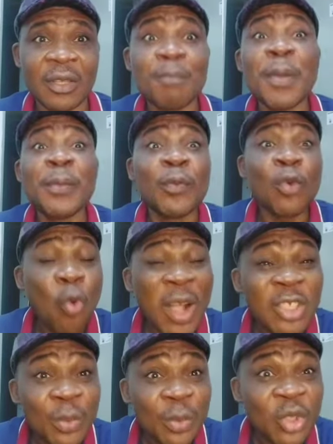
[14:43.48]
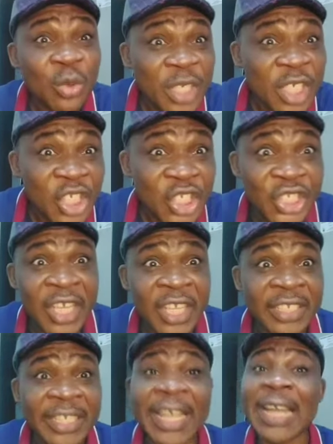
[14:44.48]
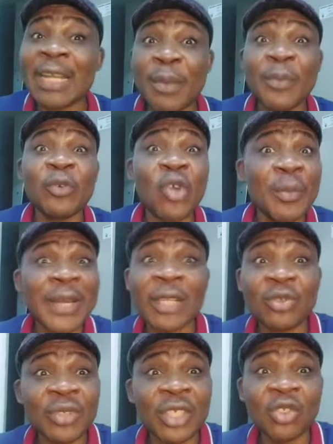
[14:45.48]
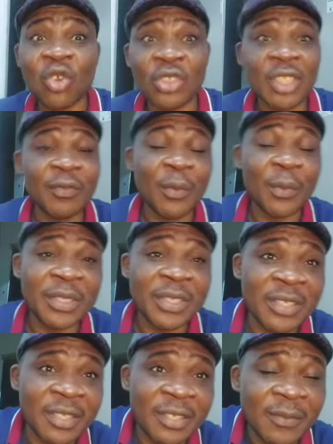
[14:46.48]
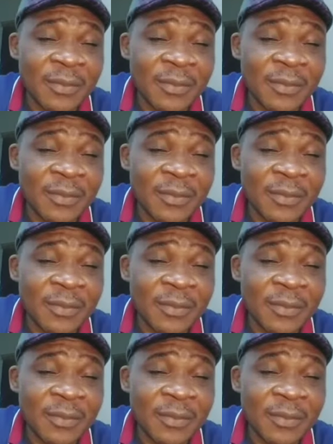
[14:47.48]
People who are supposed to be in jail, they are the people coming out today to contest for presidency.